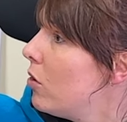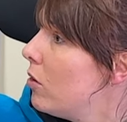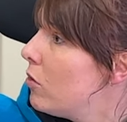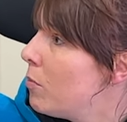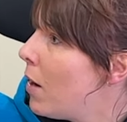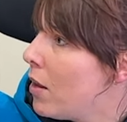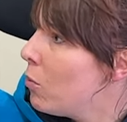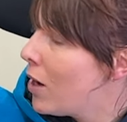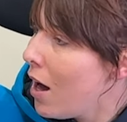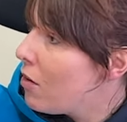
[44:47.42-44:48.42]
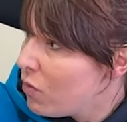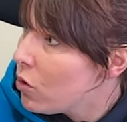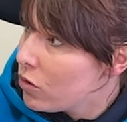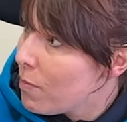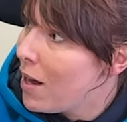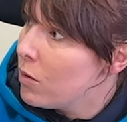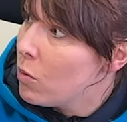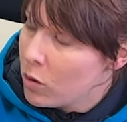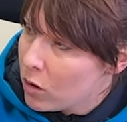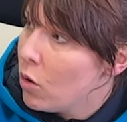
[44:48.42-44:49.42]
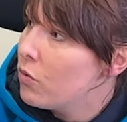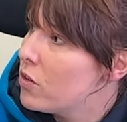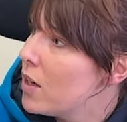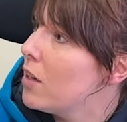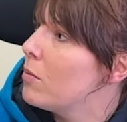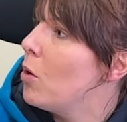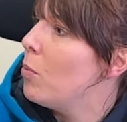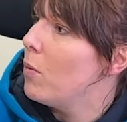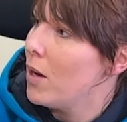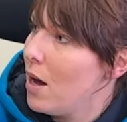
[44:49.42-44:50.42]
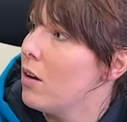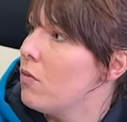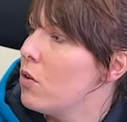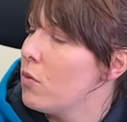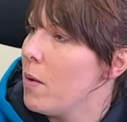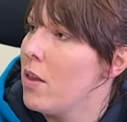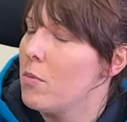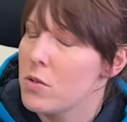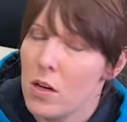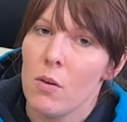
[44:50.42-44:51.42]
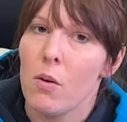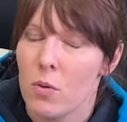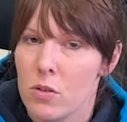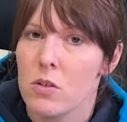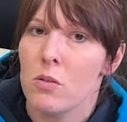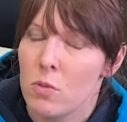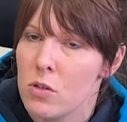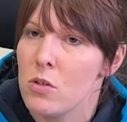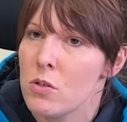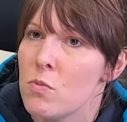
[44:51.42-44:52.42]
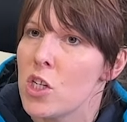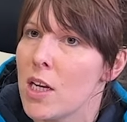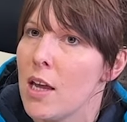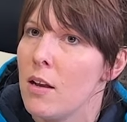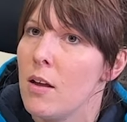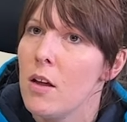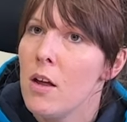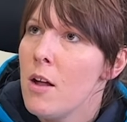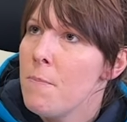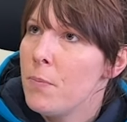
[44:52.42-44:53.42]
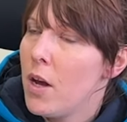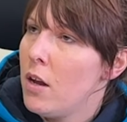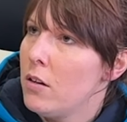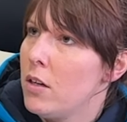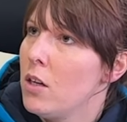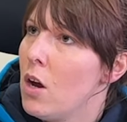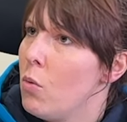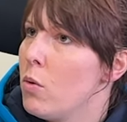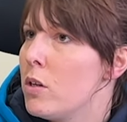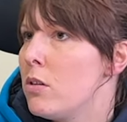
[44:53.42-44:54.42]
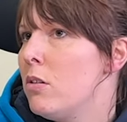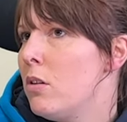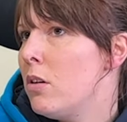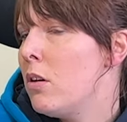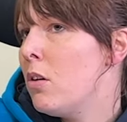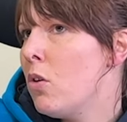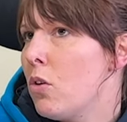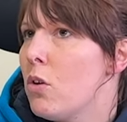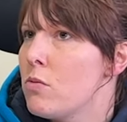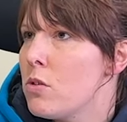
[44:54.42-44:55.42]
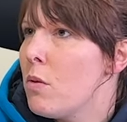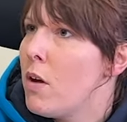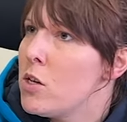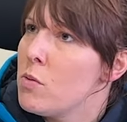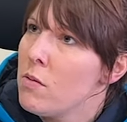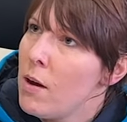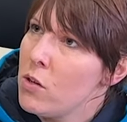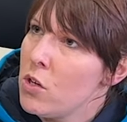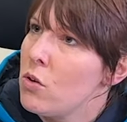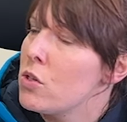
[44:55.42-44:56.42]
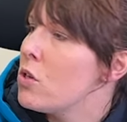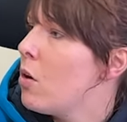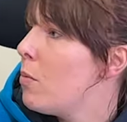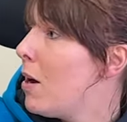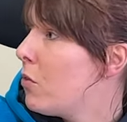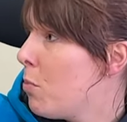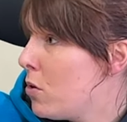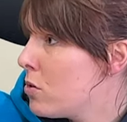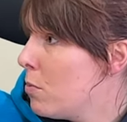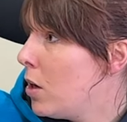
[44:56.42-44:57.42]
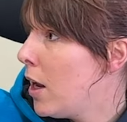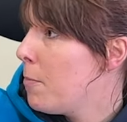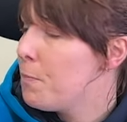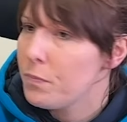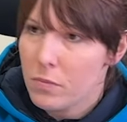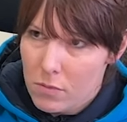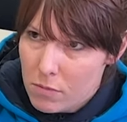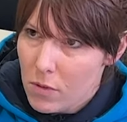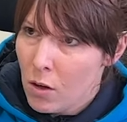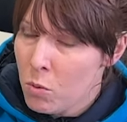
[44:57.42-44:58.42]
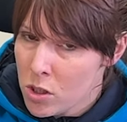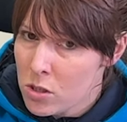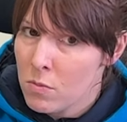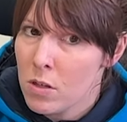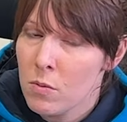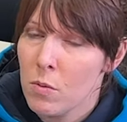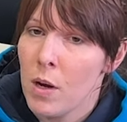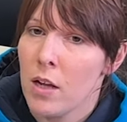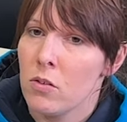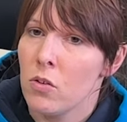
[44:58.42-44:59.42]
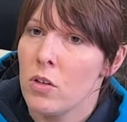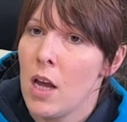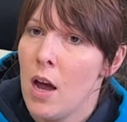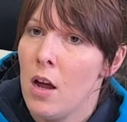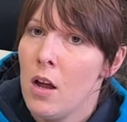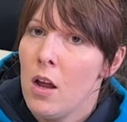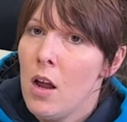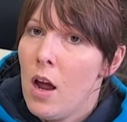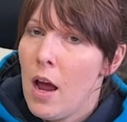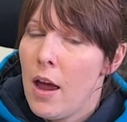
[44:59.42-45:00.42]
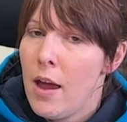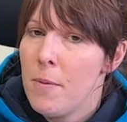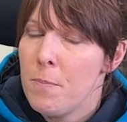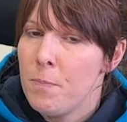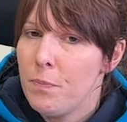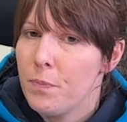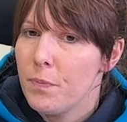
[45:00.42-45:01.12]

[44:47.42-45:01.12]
mm -hmm. to buy them. We can't afford to buy them. We would love to take them all, but we can't afford to buy them. So anyway, we'll do, we'll do some jigging. And, you know, we were going to come to some arrangement about the young stock. We might have to borrow some money, which is something we hadn't done yet. Um,